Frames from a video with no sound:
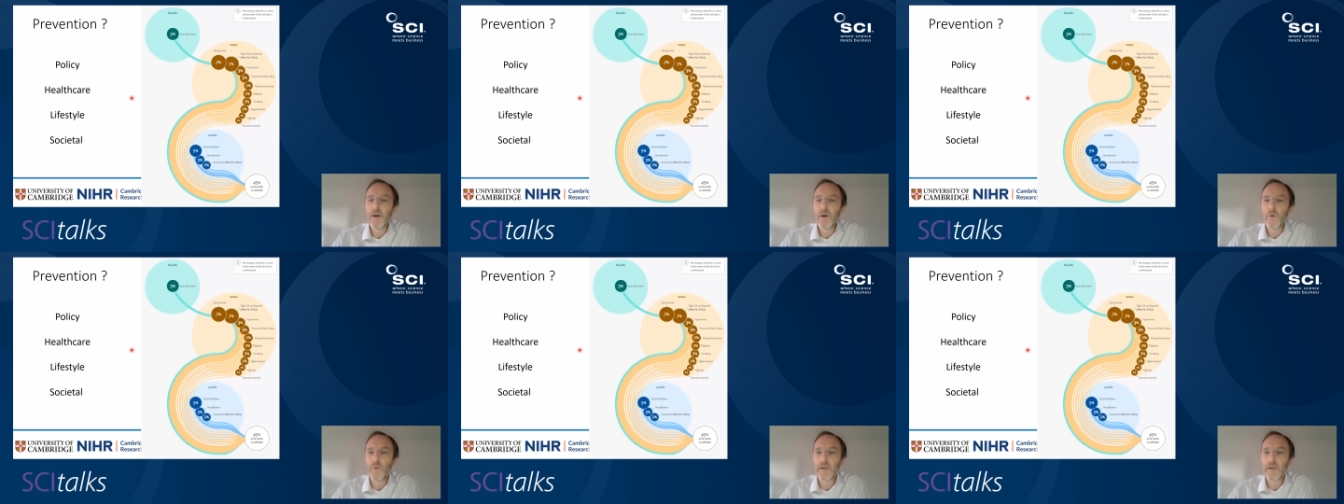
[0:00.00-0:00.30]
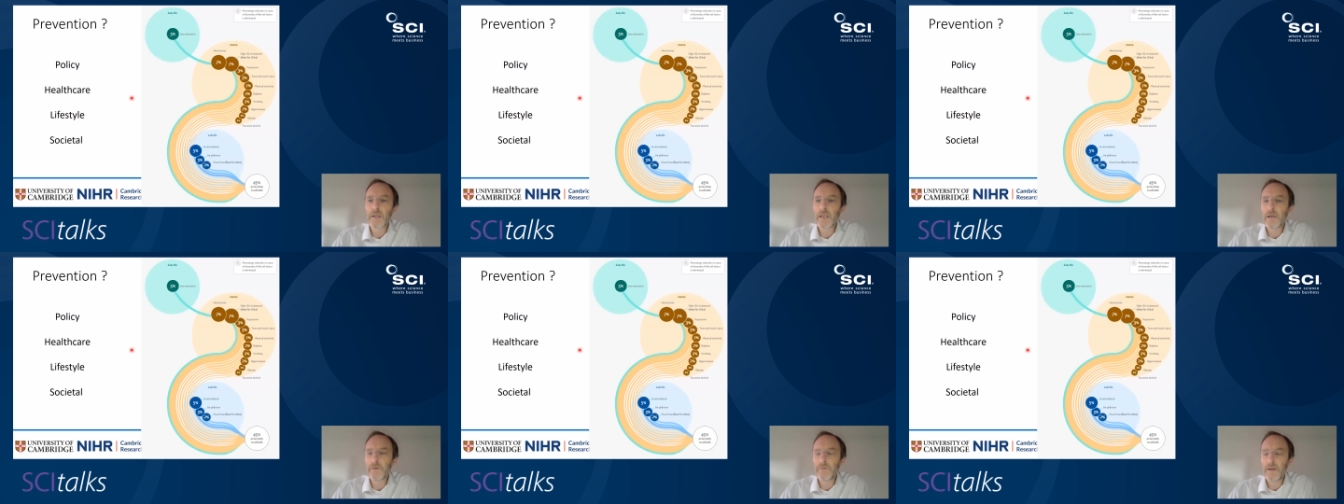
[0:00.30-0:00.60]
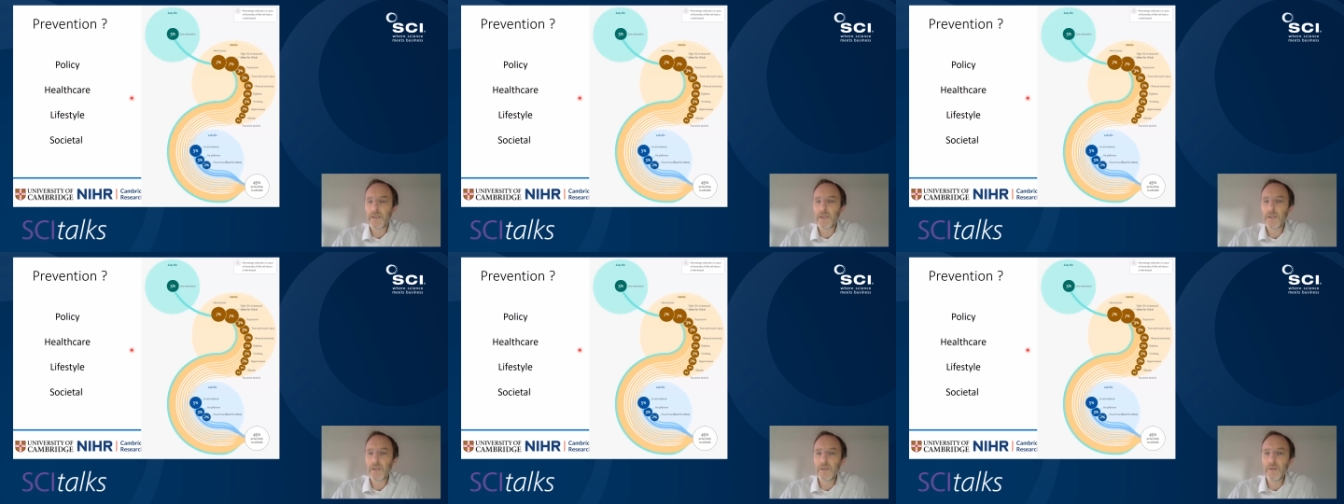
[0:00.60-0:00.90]
we could have
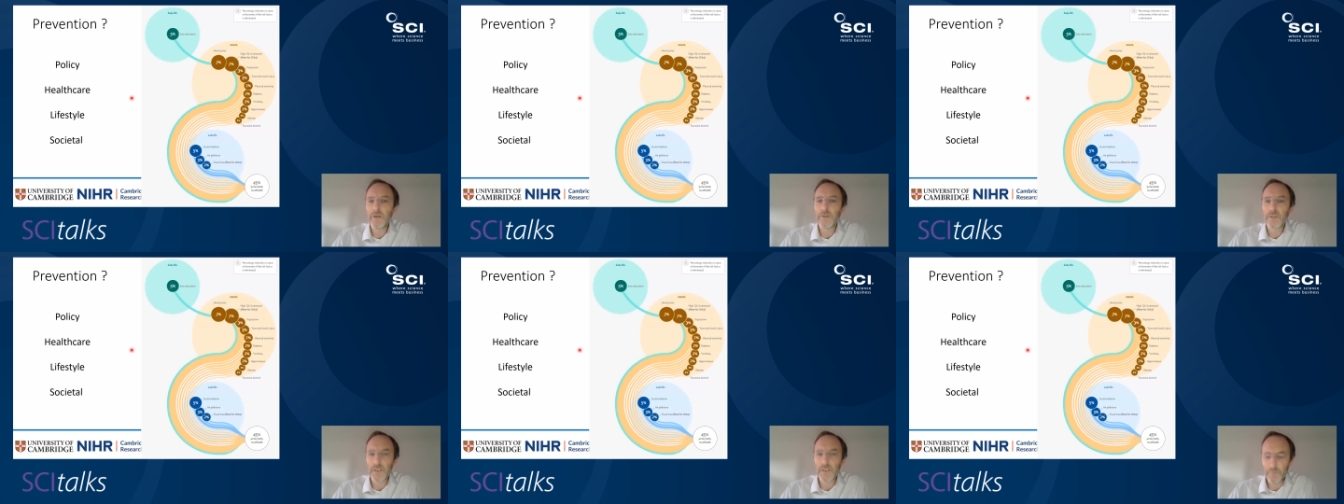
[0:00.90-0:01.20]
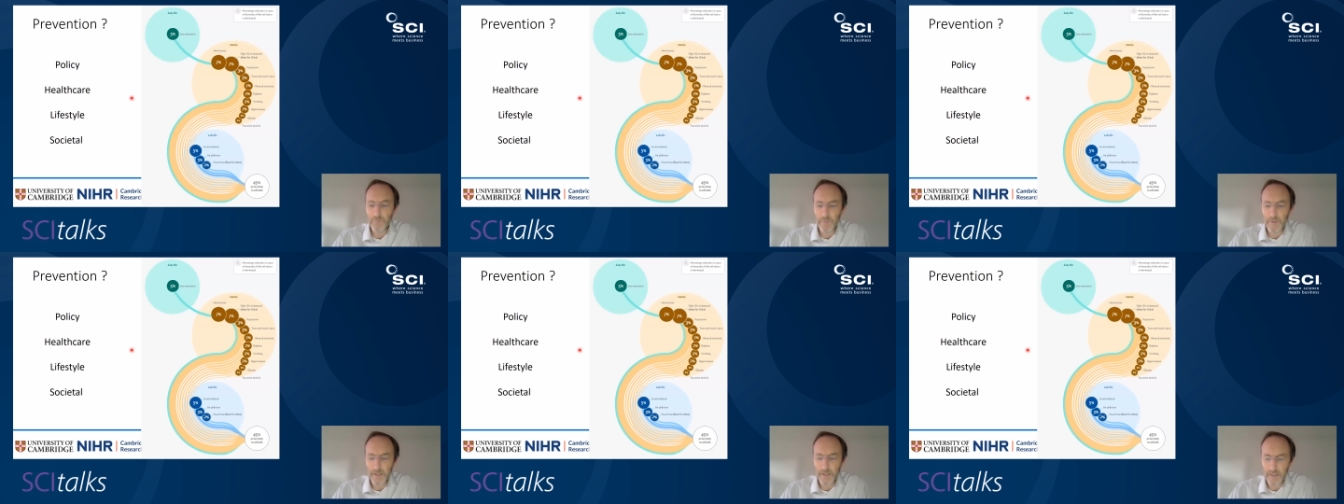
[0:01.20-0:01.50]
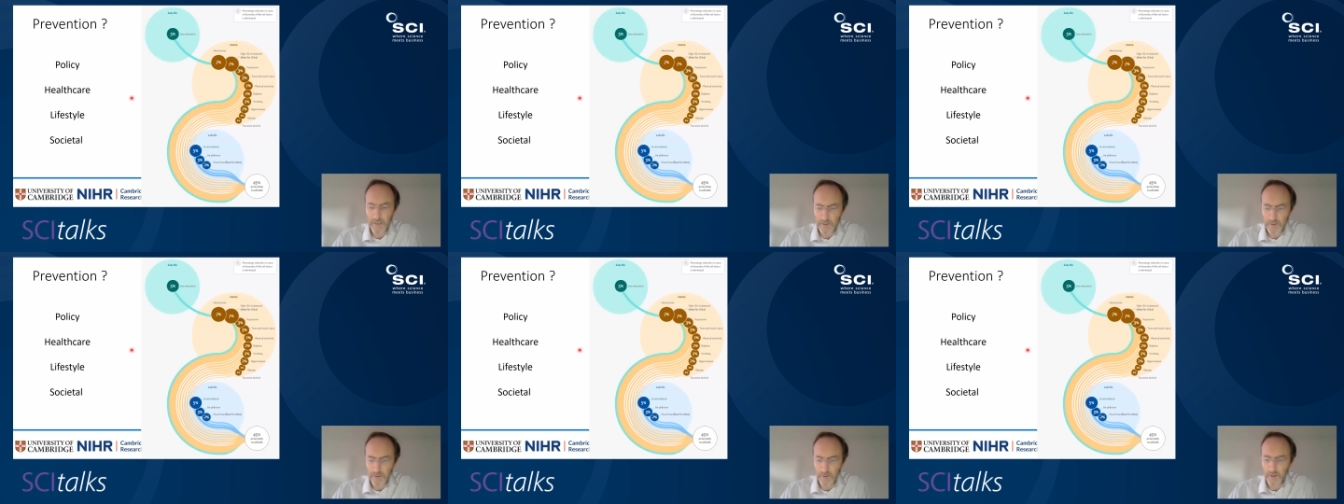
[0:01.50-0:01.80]
a huge
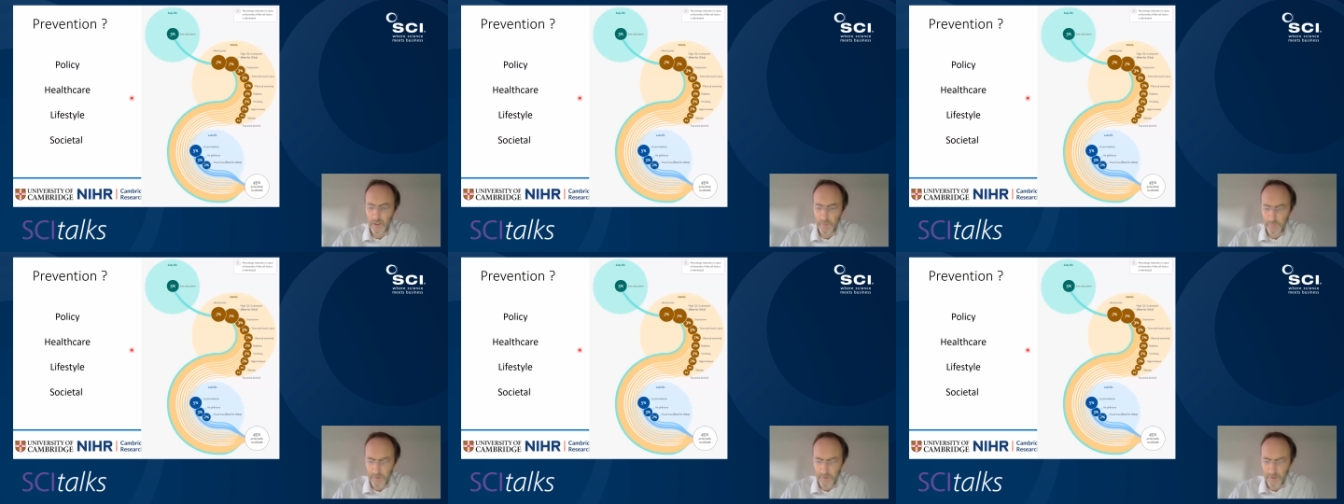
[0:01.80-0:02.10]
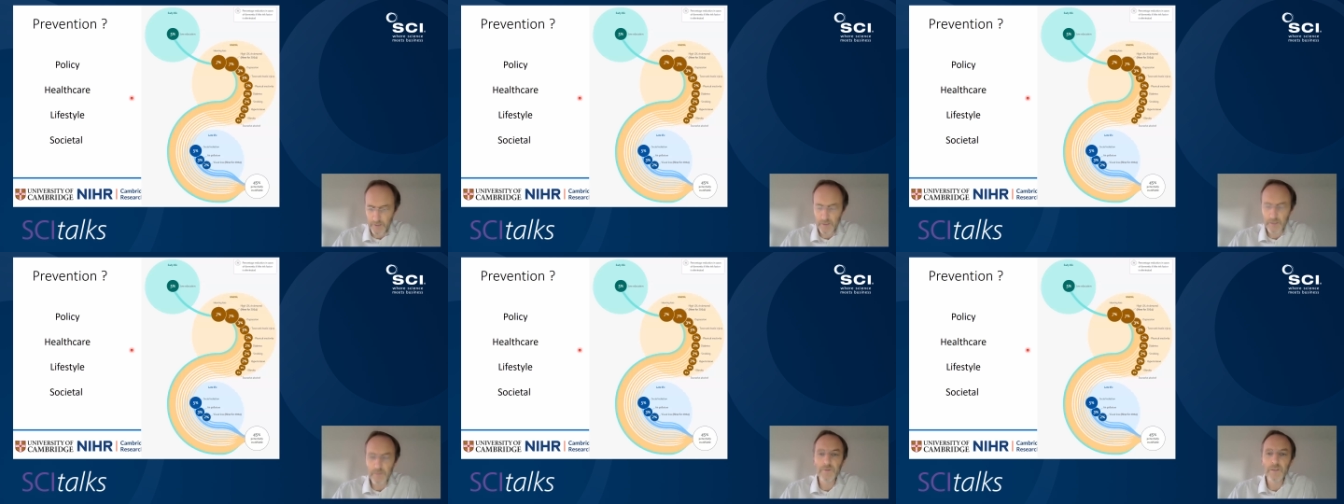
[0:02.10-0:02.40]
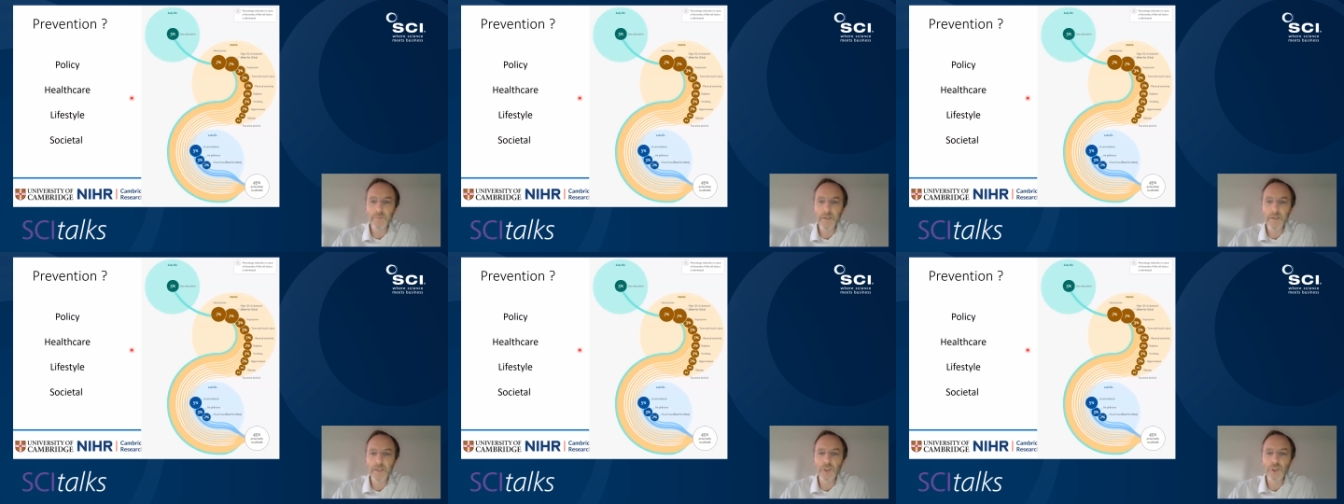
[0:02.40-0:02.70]
impact on the burden of
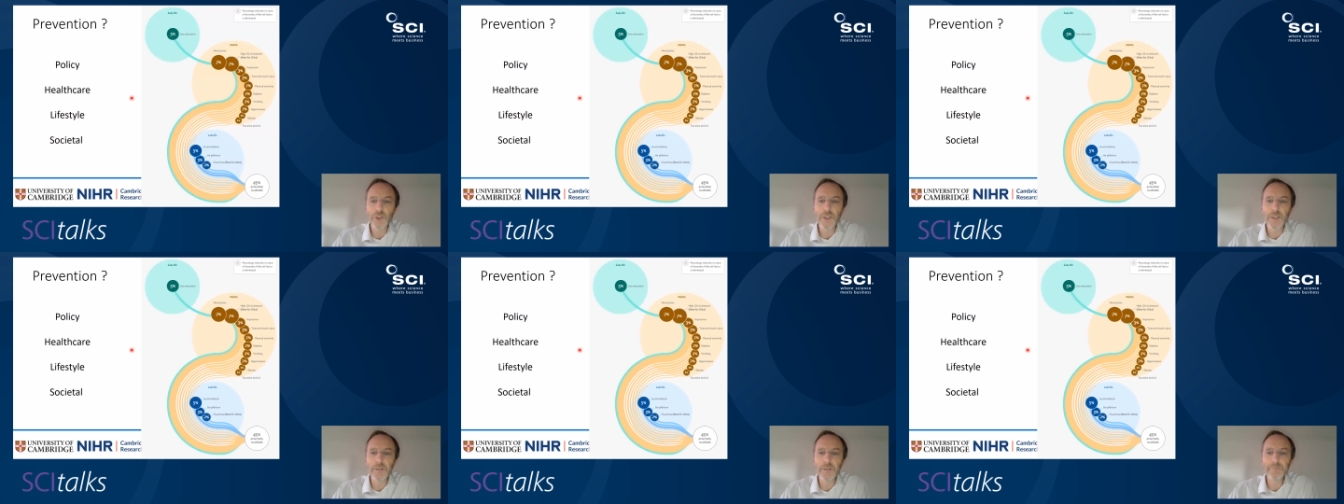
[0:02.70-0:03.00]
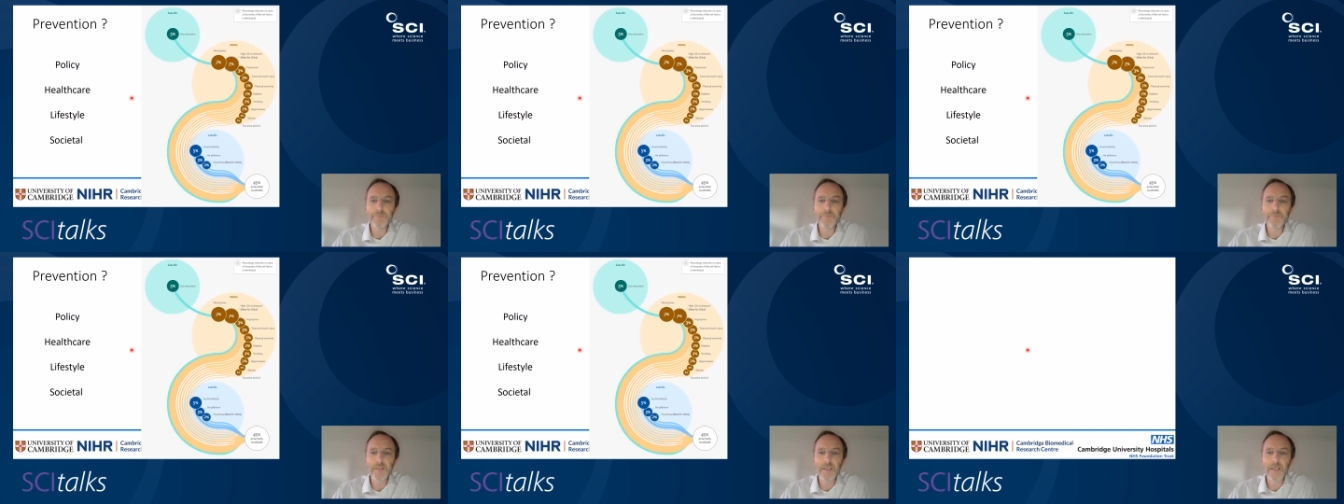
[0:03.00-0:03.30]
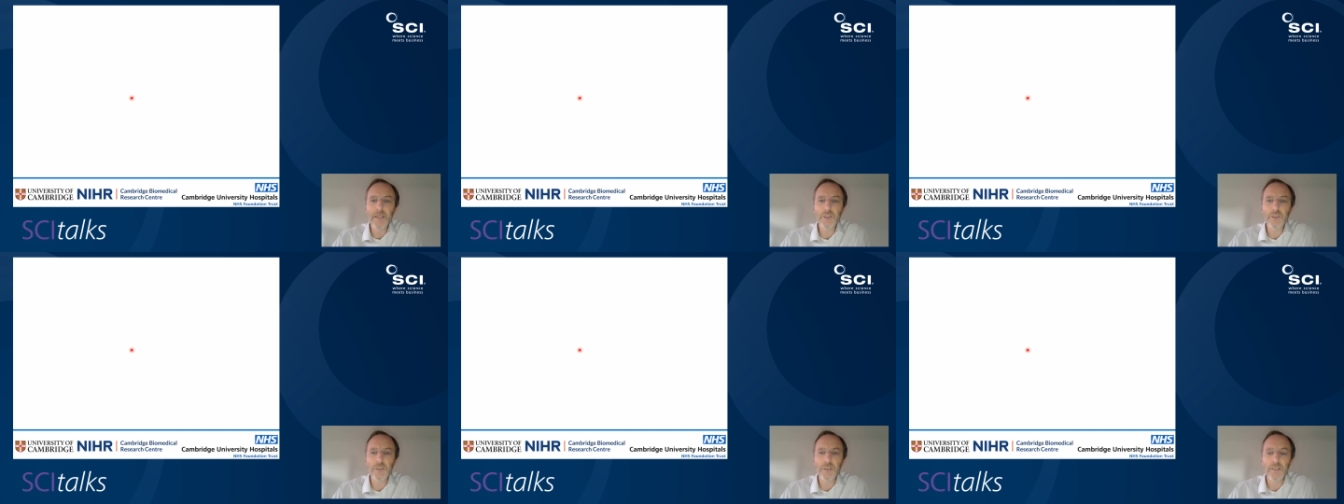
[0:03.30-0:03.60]
dementia
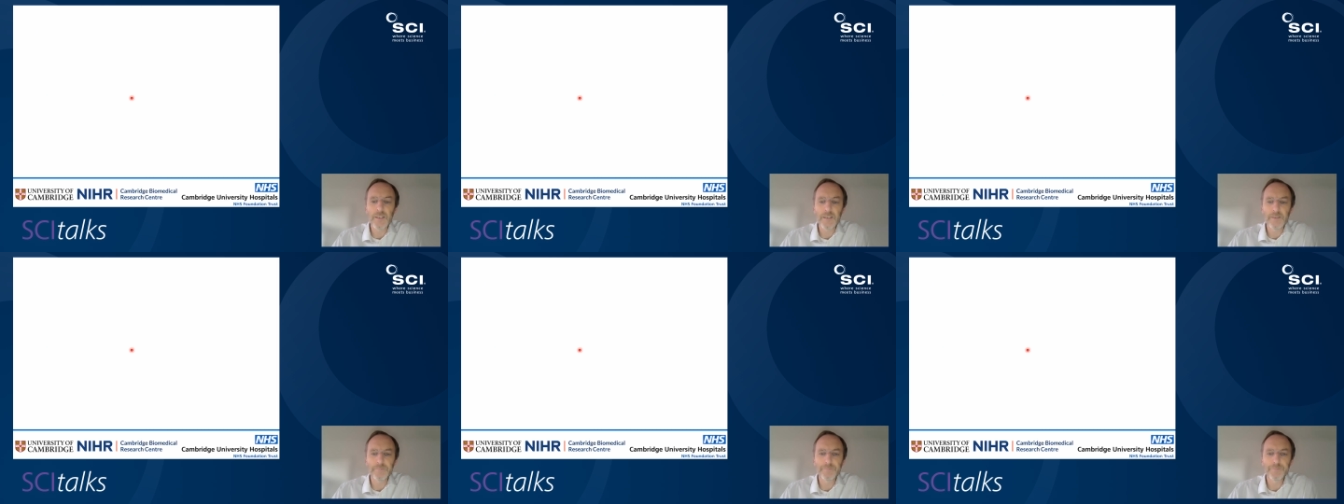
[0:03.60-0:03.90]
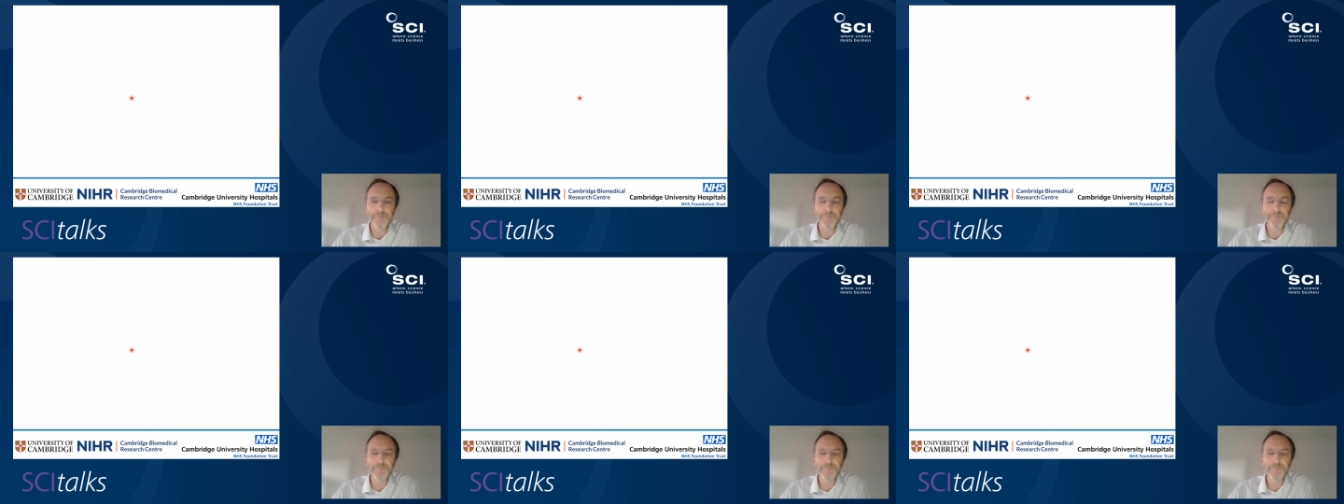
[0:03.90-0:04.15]
nationally.